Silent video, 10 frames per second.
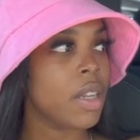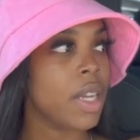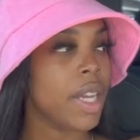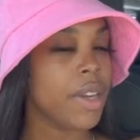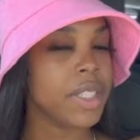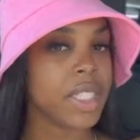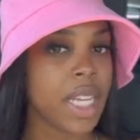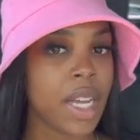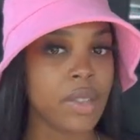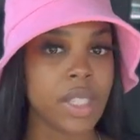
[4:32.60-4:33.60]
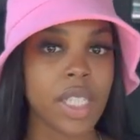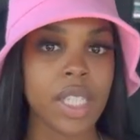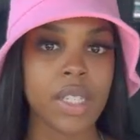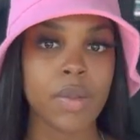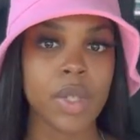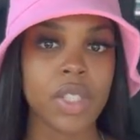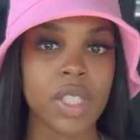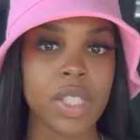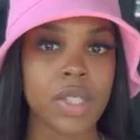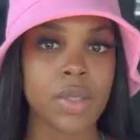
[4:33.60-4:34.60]
Harris County, which
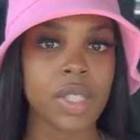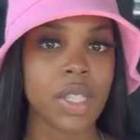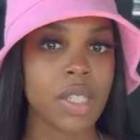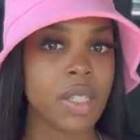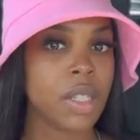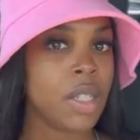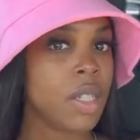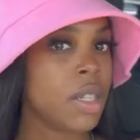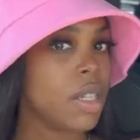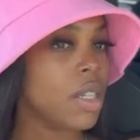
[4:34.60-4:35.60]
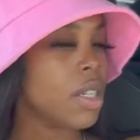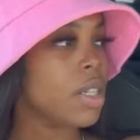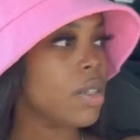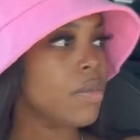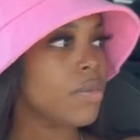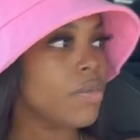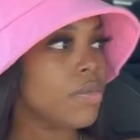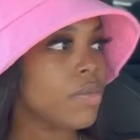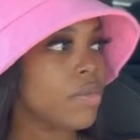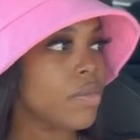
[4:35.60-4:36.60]
is Houston.
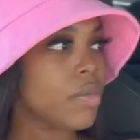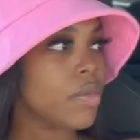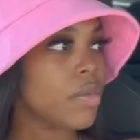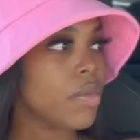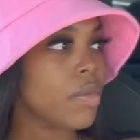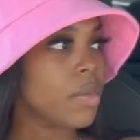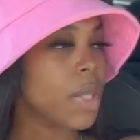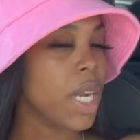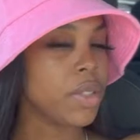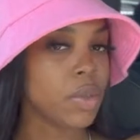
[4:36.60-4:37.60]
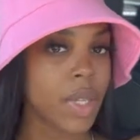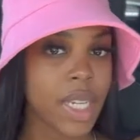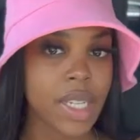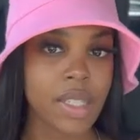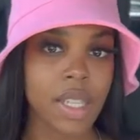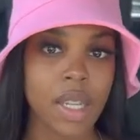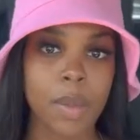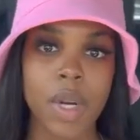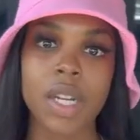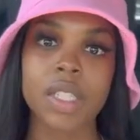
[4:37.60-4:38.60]
But I was raised in
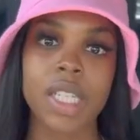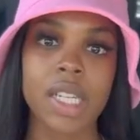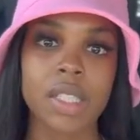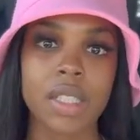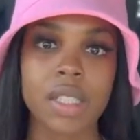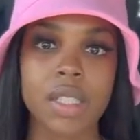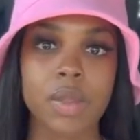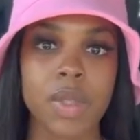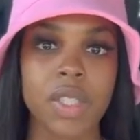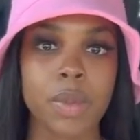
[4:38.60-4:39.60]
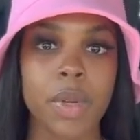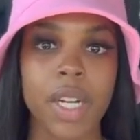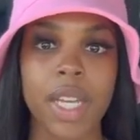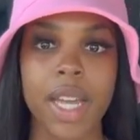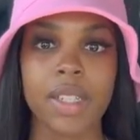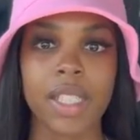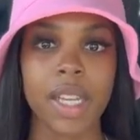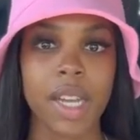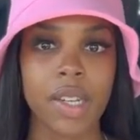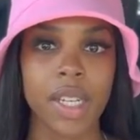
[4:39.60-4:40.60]
Lamarck, Texas, which is part of
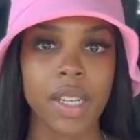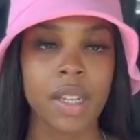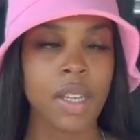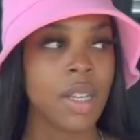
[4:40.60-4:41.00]
Galveston County.